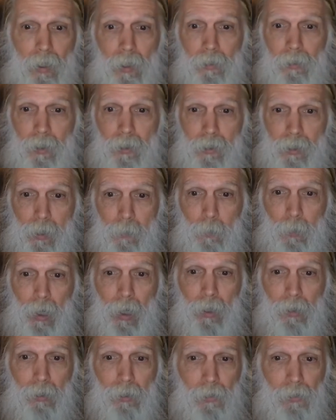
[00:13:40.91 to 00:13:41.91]
to ship
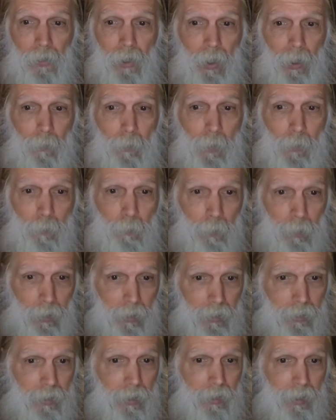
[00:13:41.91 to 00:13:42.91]
color therapy
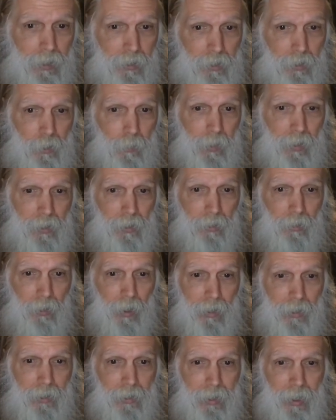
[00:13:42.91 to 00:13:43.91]
books and instruments
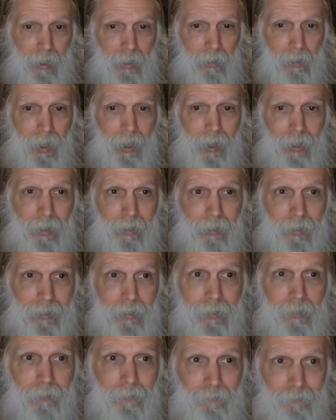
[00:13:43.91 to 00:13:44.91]
across state lines.